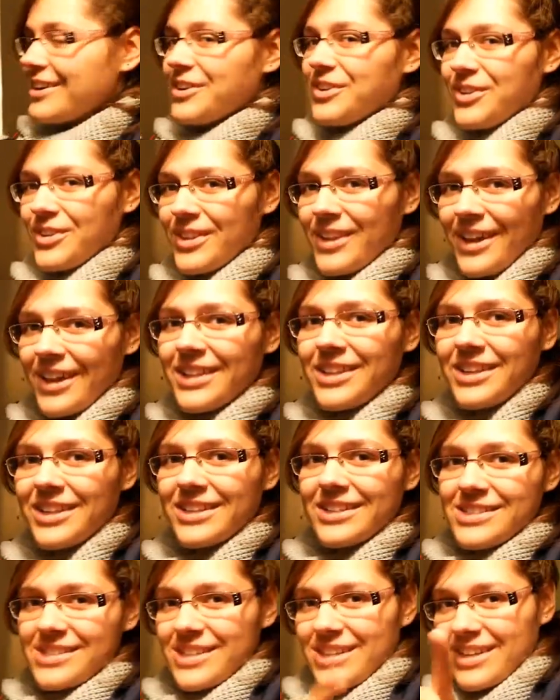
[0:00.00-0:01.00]
Good night,
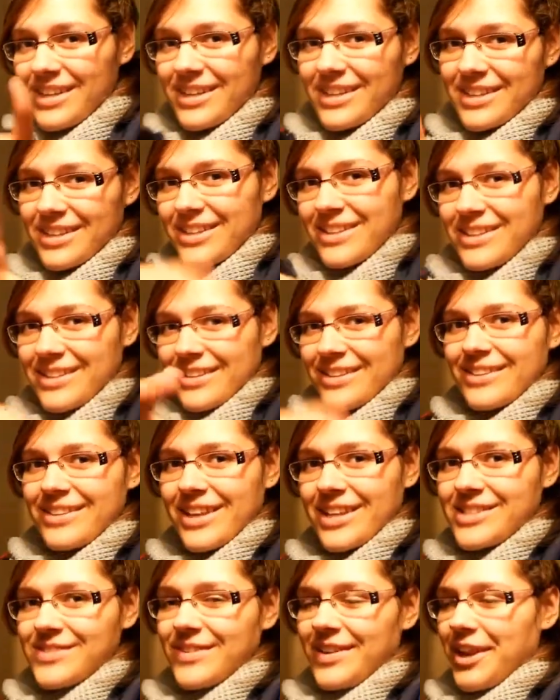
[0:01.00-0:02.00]
see you
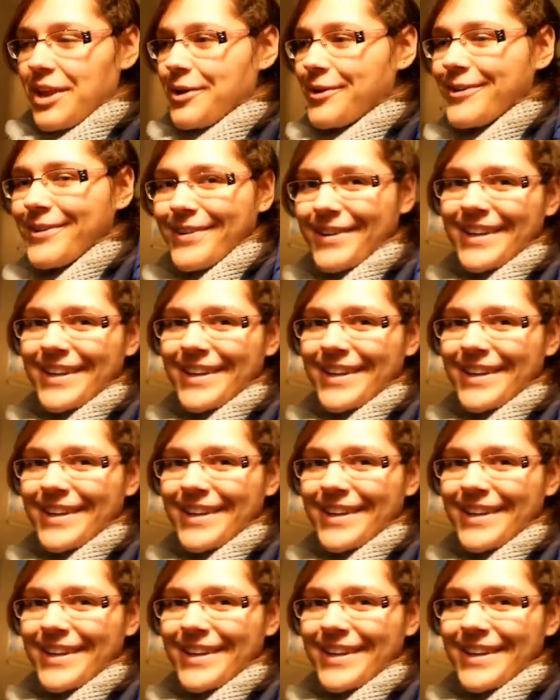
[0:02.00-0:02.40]
next video.